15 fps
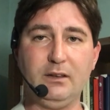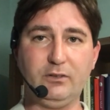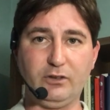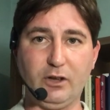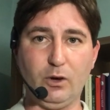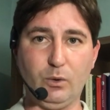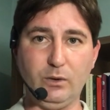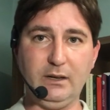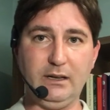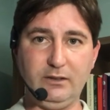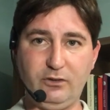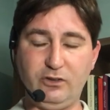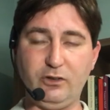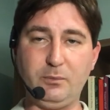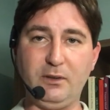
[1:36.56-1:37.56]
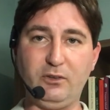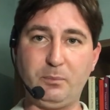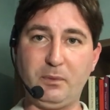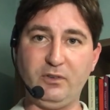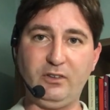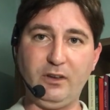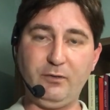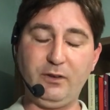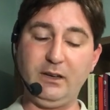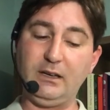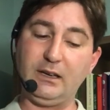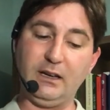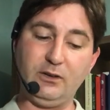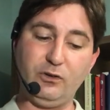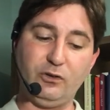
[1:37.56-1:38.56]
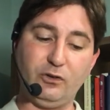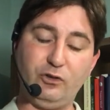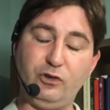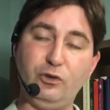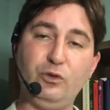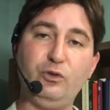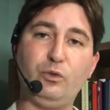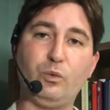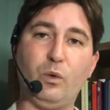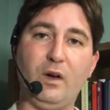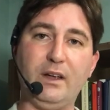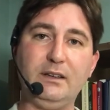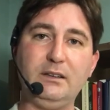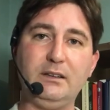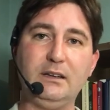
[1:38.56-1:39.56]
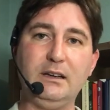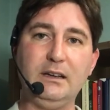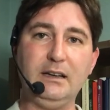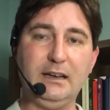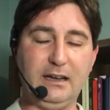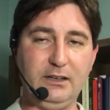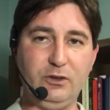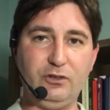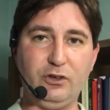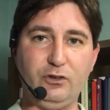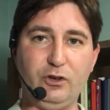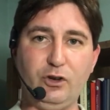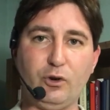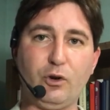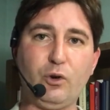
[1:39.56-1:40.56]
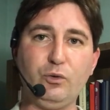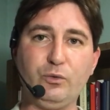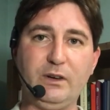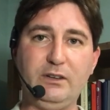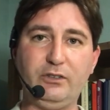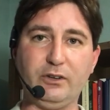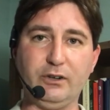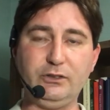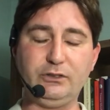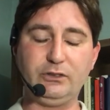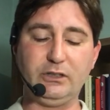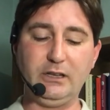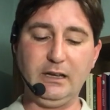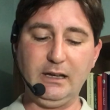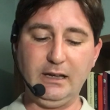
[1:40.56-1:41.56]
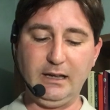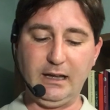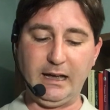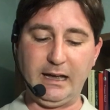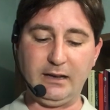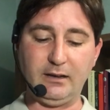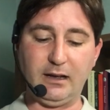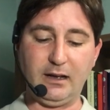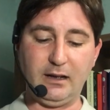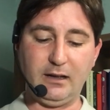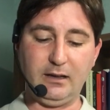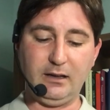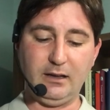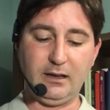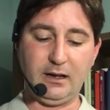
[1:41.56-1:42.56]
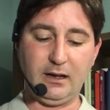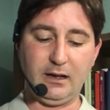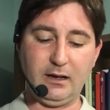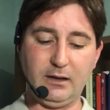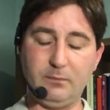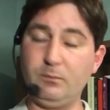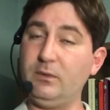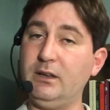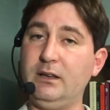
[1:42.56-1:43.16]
So it should be specific and you should choose one and you should do your own research and uh,